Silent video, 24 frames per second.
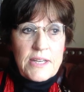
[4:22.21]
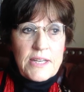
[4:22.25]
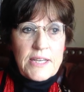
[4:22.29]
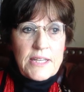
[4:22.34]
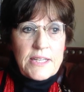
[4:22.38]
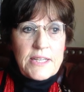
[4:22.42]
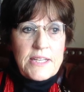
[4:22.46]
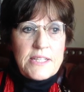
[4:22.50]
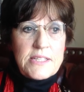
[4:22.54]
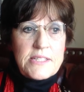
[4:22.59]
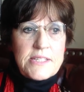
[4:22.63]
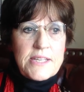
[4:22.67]

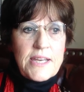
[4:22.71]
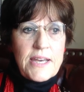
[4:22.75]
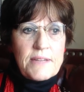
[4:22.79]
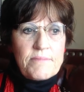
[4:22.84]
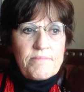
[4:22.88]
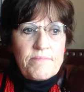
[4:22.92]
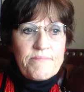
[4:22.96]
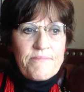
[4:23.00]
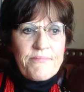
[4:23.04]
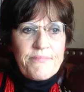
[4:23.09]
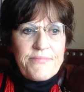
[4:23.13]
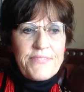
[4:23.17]
And he said,
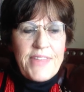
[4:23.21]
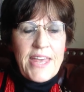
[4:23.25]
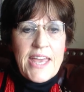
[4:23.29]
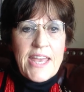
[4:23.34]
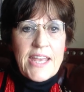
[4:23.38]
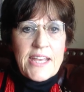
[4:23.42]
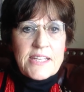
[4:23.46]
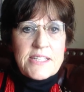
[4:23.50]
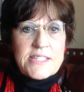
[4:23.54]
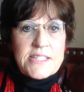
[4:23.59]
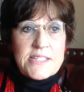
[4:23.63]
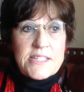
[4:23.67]

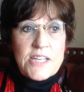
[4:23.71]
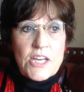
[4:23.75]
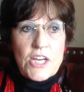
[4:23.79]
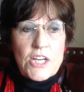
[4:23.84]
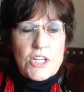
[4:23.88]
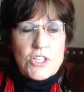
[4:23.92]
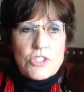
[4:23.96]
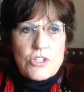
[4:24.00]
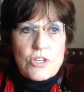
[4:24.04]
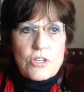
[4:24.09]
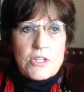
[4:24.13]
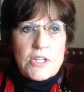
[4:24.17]
thanks,
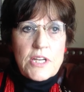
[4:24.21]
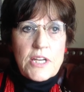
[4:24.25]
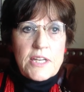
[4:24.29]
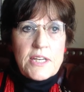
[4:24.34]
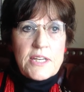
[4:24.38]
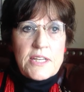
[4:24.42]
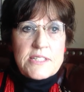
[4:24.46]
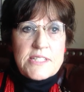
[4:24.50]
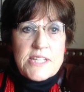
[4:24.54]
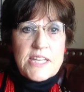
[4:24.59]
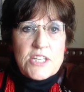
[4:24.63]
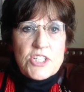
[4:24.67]
turned on
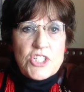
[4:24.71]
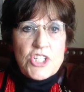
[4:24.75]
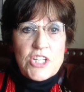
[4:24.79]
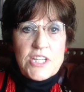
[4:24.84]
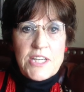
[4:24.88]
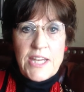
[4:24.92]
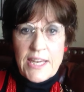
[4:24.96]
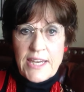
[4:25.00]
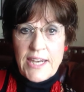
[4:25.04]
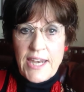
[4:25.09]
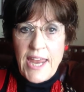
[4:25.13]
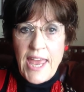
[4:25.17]
his engine
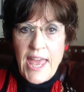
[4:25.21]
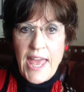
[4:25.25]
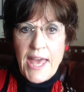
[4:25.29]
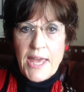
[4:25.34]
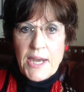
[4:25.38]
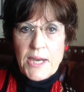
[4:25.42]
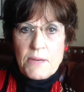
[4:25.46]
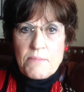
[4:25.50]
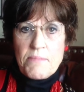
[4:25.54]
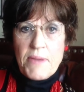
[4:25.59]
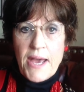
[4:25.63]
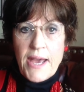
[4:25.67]
and
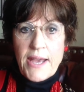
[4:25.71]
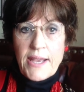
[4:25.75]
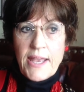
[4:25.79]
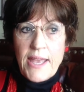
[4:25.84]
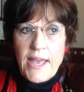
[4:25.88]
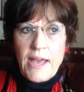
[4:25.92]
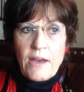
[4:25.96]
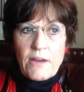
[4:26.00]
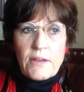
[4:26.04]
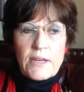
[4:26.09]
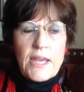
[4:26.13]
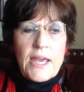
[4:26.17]
headed back
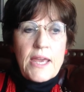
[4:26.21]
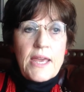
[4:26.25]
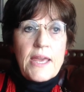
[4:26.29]
out.